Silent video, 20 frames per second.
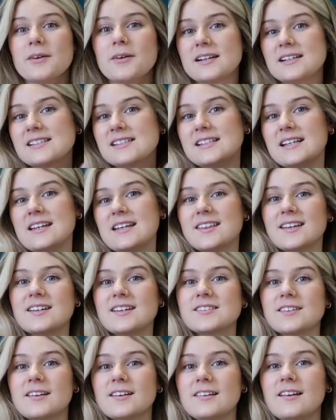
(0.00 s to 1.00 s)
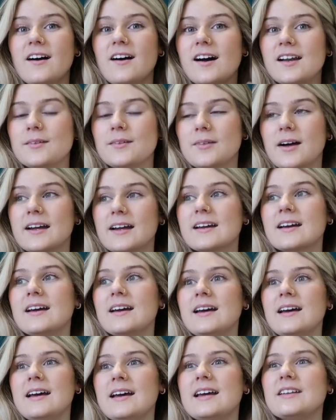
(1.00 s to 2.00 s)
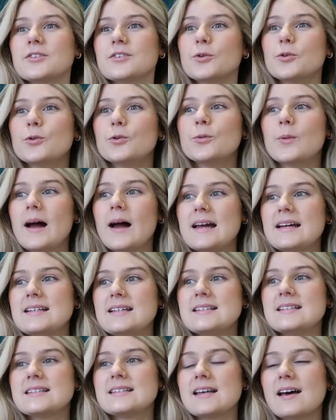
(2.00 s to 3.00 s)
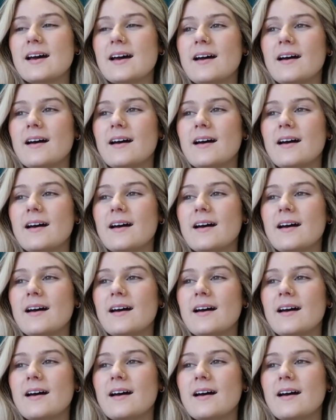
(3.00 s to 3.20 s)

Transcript: When I see things online, I'm like, it's always,